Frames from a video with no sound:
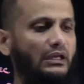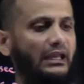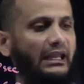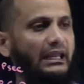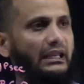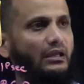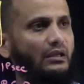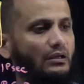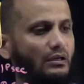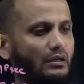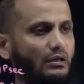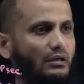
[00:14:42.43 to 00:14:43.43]
a
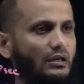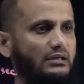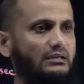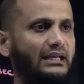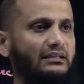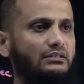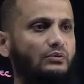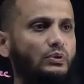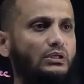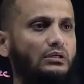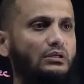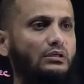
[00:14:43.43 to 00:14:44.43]

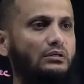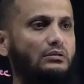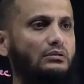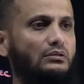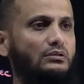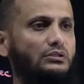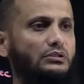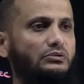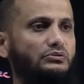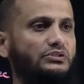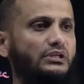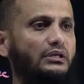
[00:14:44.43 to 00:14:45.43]
connectivity
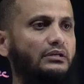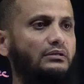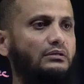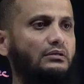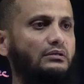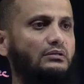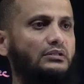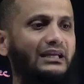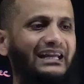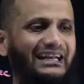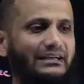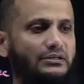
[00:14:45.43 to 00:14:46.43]
using the
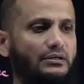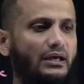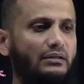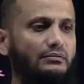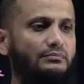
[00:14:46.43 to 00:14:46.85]
internet.